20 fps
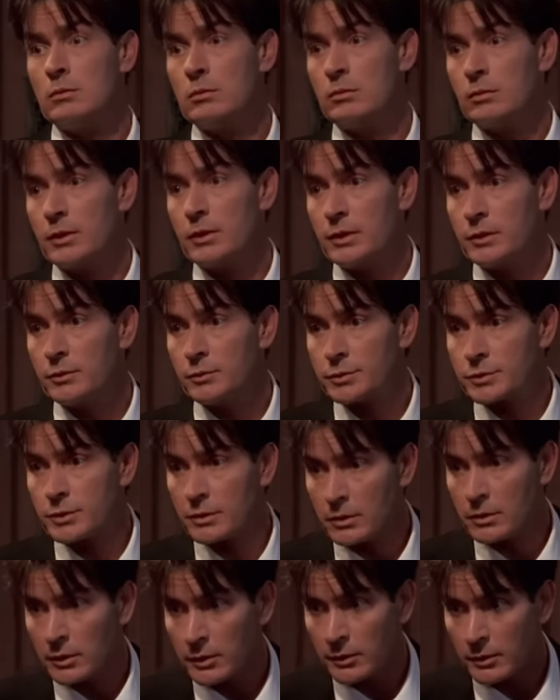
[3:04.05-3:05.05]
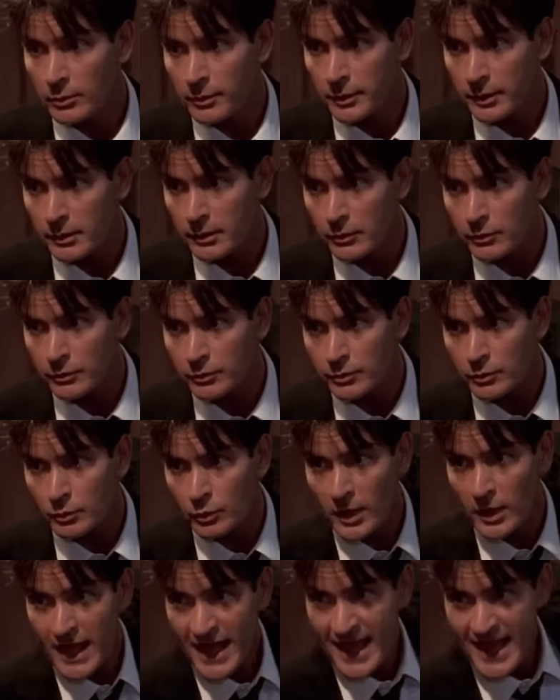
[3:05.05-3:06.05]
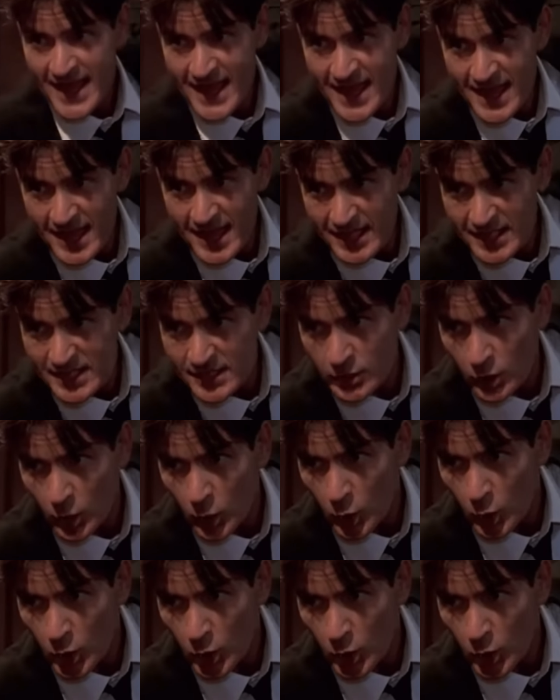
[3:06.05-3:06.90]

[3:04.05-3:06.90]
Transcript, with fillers: Well, then you certainly don't want to go through this door.